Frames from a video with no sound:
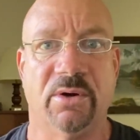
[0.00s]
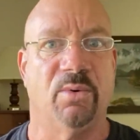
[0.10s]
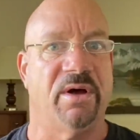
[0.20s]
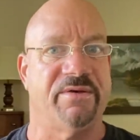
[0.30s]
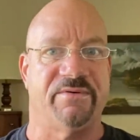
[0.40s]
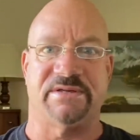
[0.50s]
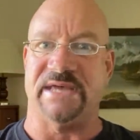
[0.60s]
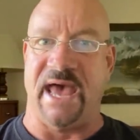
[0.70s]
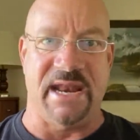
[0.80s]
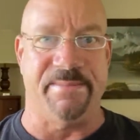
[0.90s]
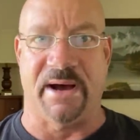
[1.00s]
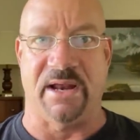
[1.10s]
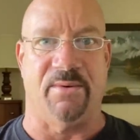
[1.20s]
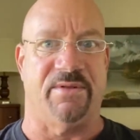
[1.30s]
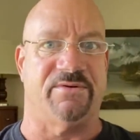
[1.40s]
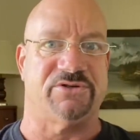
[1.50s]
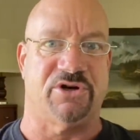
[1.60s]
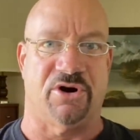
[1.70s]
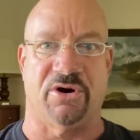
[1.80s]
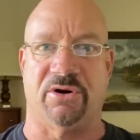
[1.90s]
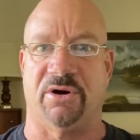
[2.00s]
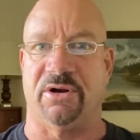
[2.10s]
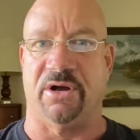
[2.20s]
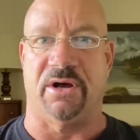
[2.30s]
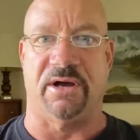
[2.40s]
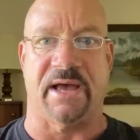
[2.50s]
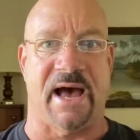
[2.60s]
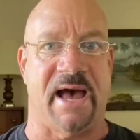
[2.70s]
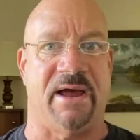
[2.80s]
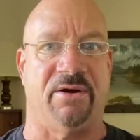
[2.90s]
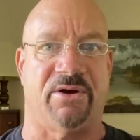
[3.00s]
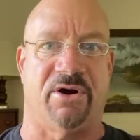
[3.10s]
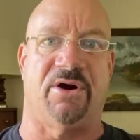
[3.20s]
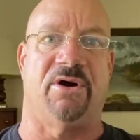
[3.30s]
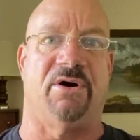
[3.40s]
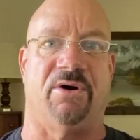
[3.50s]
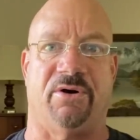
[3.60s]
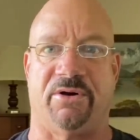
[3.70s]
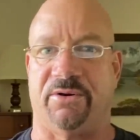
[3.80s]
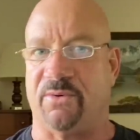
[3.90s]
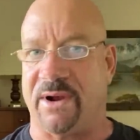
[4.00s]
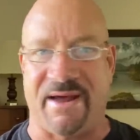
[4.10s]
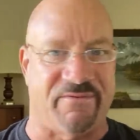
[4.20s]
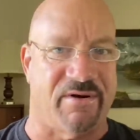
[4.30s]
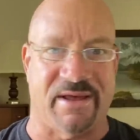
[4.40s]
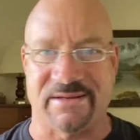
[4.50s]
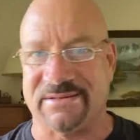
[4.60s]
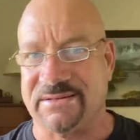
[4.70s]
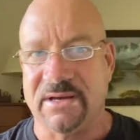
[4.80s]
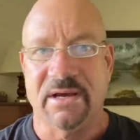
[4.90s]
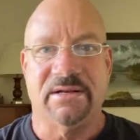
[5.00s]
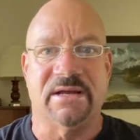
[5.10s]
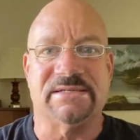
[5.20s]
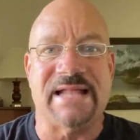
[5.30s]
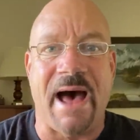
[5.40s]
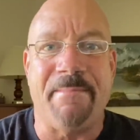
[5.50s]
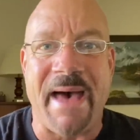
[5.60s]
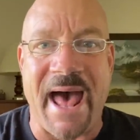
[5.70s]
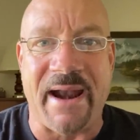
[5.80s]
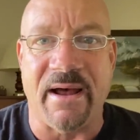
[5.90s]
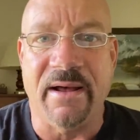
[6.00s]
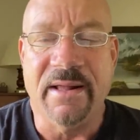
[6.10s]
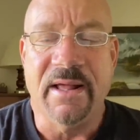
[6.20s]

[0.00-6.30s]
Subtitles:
Whether it's anybody, whether it's girl or a guy or girl or whatever it is, does not matter.